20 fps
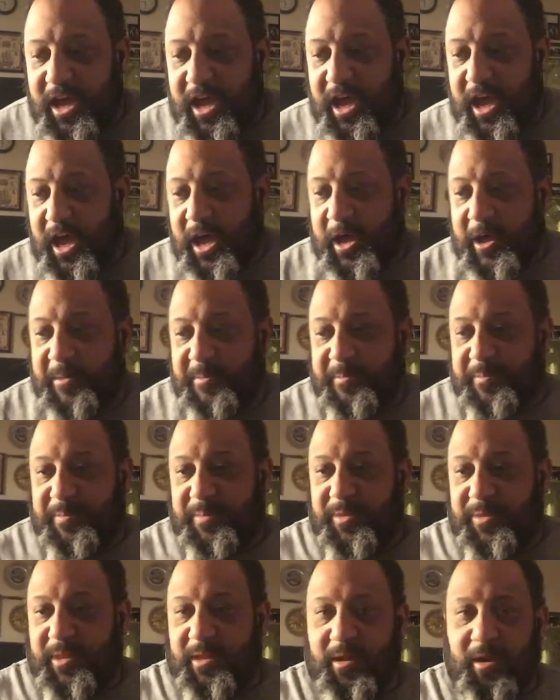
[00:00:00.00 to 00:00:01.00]

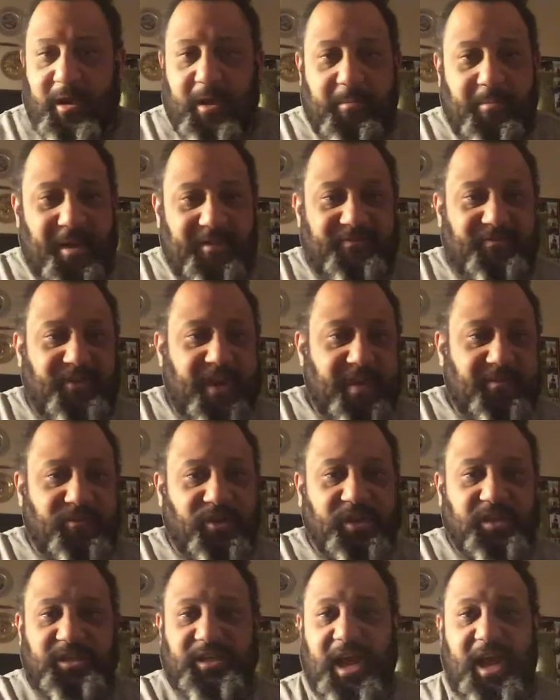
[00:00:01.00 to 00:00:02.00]
and my favorites